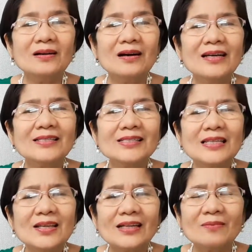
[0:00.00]
let's
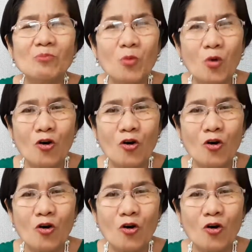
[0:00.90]
look at more